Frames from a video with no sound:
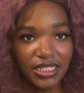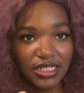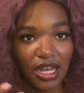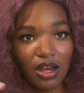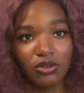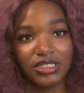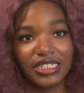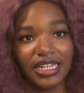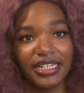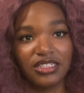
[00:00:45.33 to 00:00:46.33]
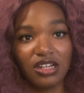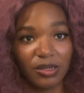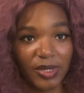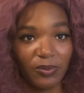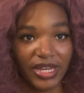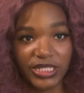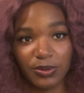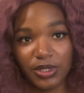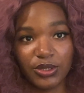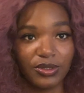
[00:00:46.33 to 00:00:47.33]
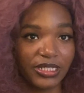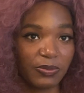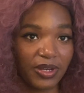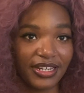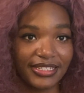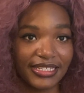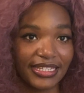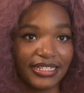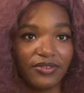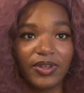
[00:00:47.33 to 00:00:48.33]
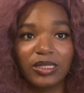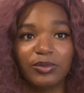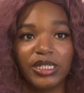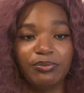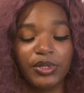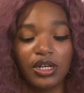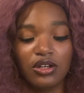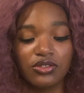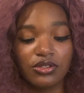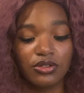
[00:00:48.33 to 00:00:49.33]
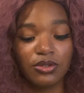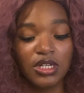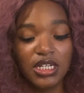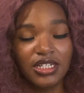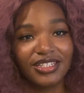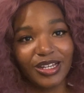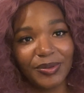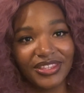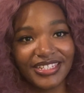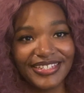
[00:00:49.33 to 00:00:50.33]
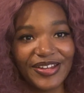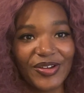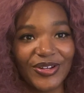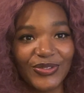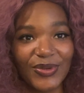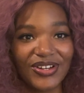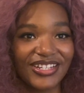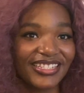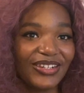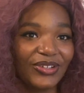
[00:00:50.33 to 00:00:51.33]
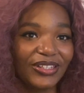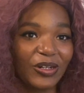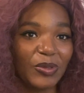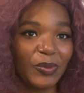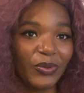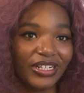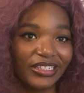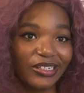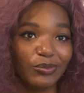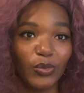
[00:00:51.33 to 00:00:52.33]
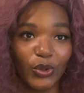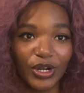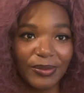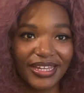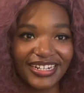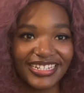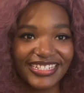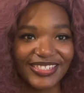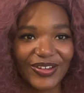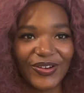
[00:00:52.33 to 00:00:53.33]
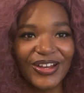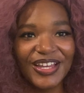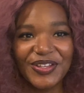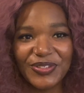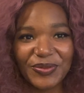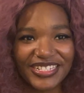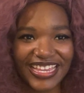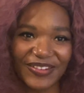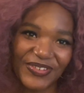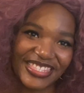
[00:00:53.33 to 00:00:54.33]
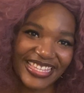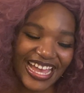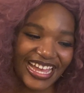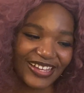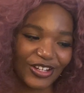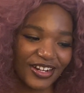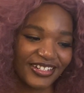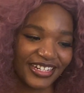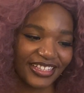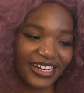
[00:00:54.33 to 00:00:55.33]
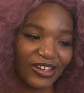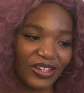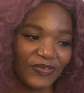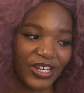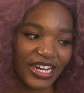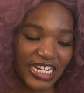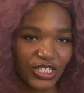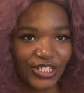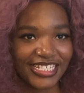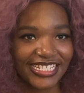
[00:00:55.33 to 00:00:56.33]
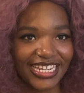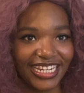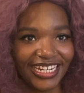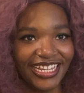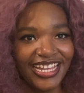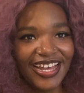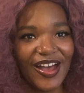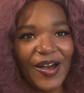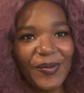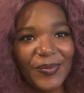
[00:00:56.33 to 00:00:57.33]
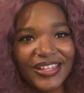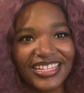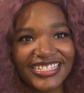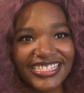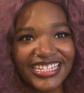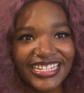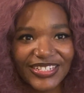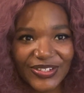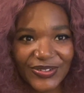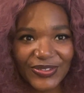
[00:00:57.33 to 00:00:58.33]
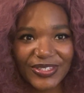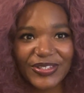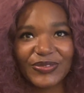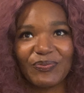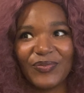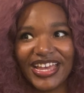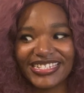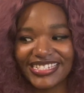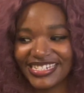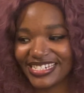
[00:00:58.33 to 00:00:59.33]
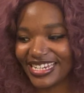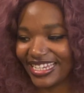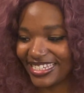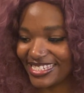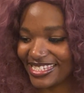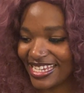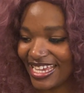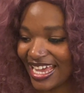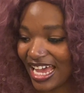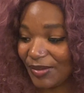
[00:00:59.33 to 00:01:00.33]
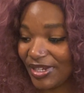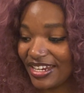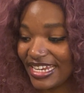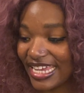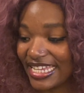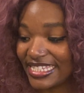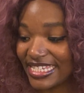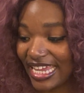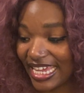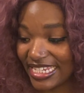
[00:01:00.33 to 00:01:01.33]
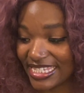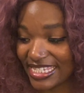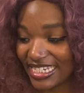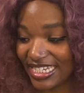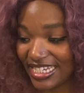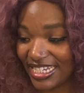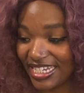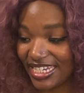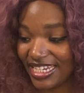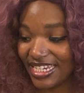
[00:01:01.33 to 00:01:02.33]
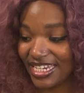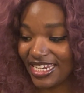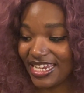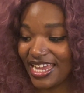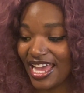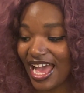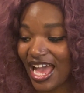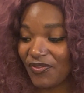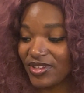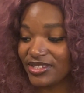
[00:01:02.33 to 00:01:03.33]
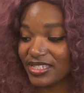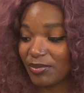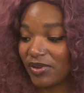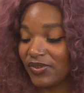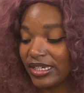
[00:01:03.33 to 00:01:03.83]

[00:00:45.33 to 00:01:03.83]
not only like talk about my spiritual experiences and development, but also talk about the tarot as well, because I know a lot of people want to learn more about it. So super excited for that. Go ahead and check that out if you're interested. But let's get into these messages. I'm hearing intensity. I feel some of